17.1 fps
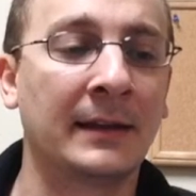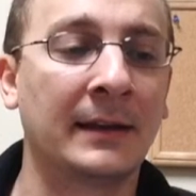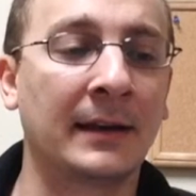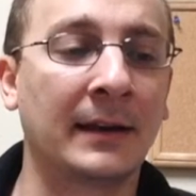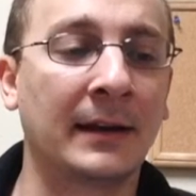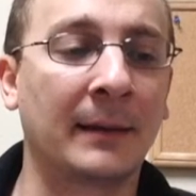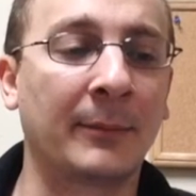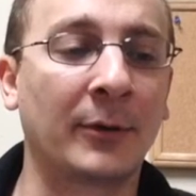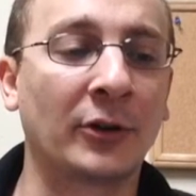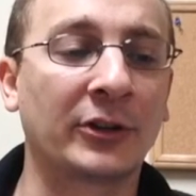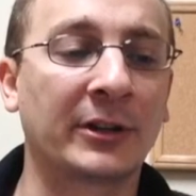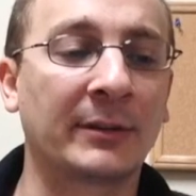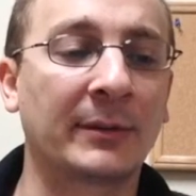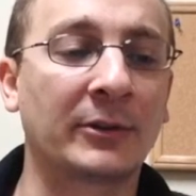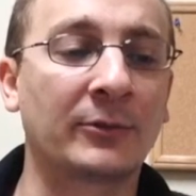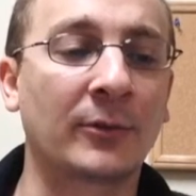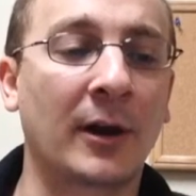A person
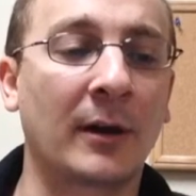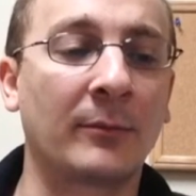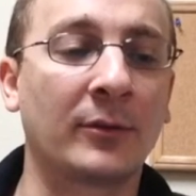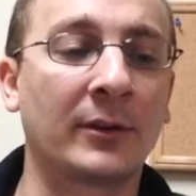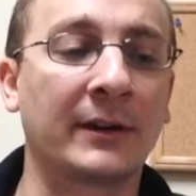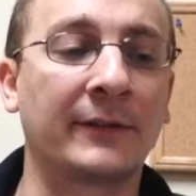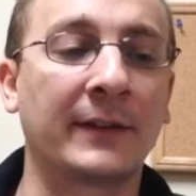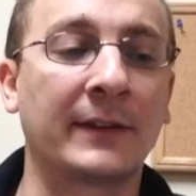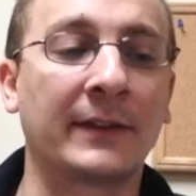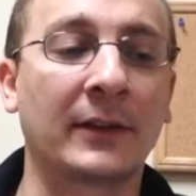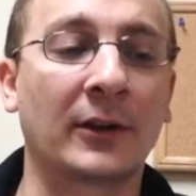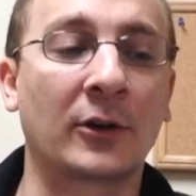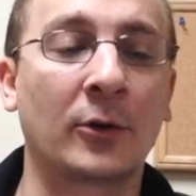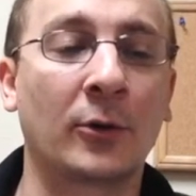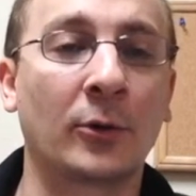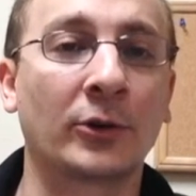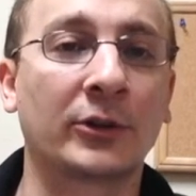commits robbery if in the
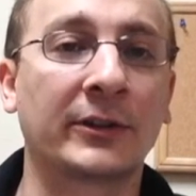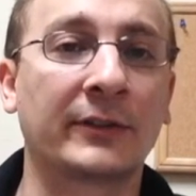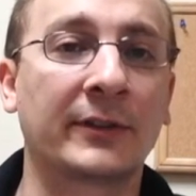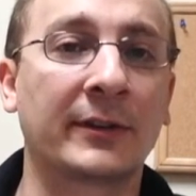course of